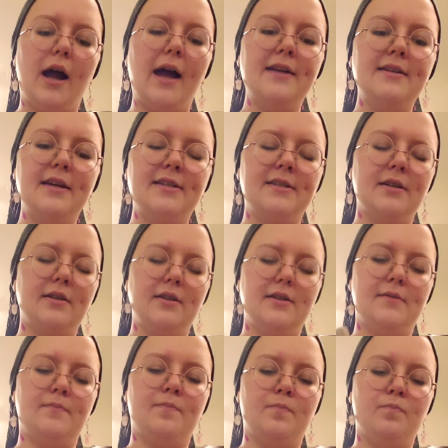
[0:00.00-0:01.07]
It's not
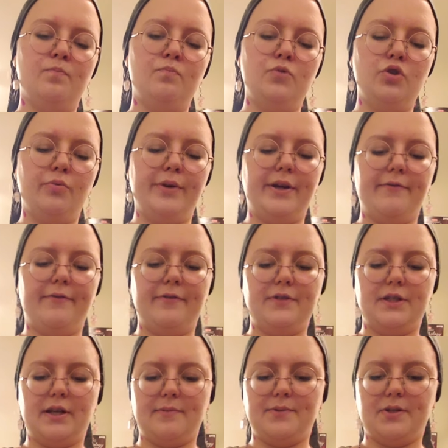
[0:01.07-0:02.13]
that doing it 50
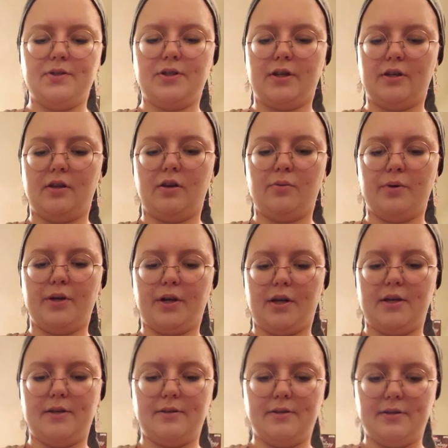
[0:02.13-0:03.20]
times sounds like a lot of work,
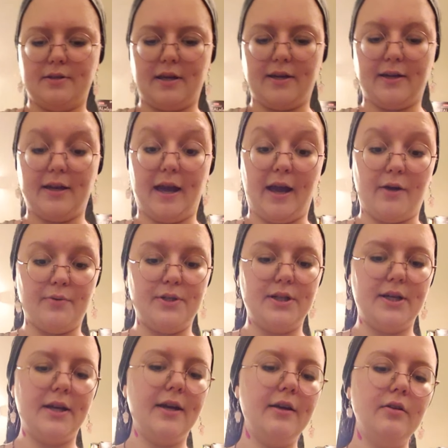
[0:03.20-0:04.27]
it's that
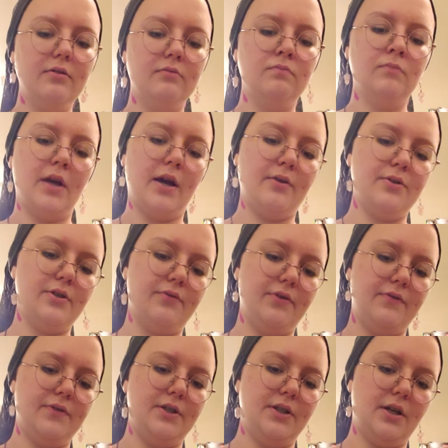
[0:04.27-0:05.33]
counting it out to
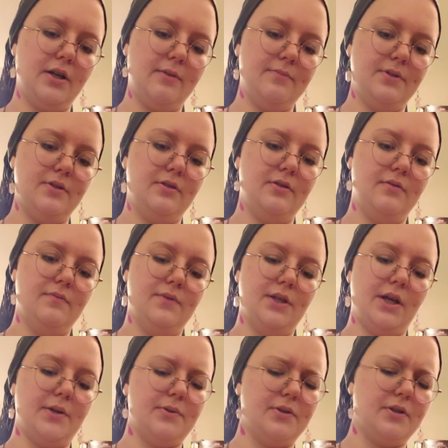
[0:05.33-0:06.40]
50 times
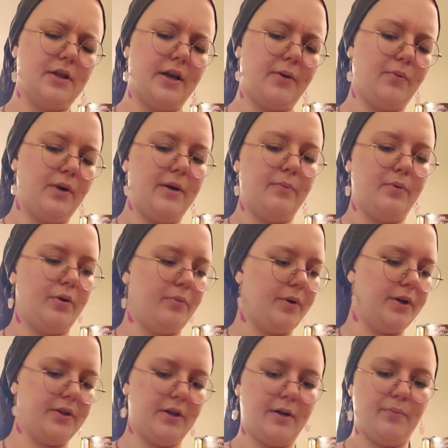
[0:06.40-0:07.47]
sounds like way more
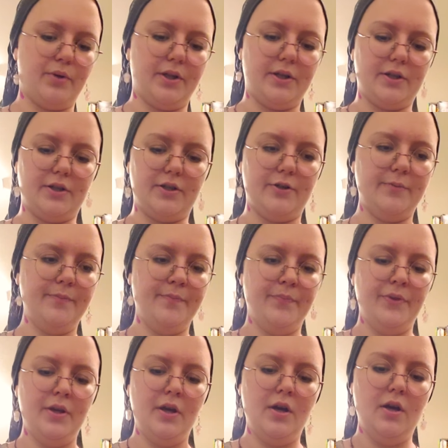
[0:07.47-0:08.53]
work than I'm willing to do.
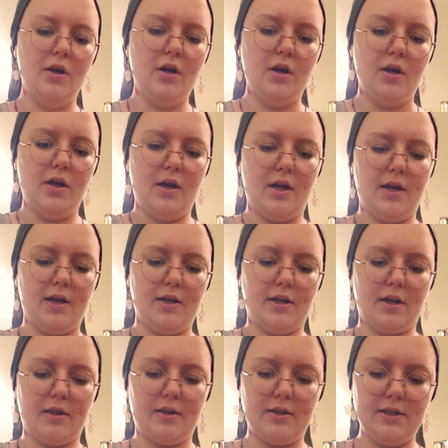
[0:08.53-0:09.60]
And
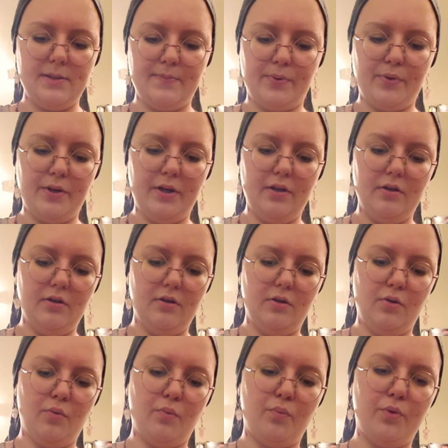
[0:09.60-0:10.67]
at this point,
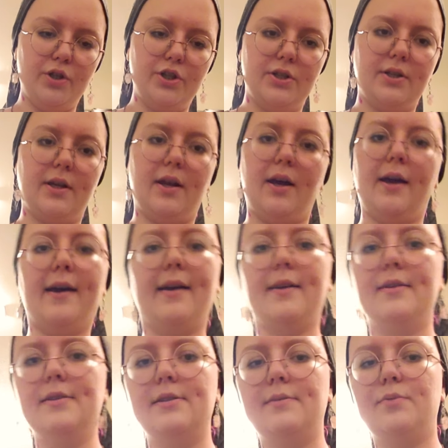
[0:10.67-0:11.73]
we're just going to add
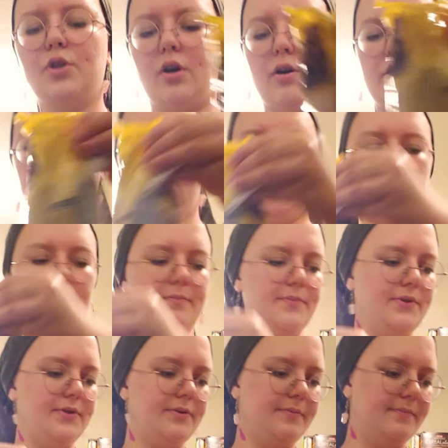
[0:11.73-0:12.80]
in some chocolate
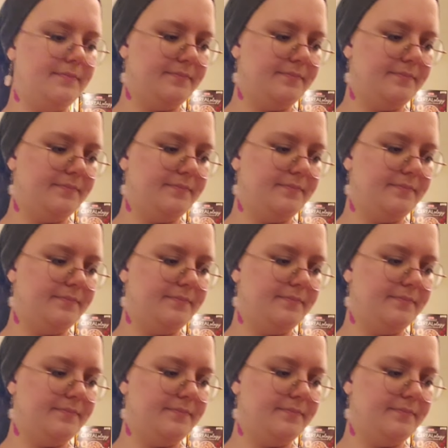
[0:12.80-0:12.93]
chips.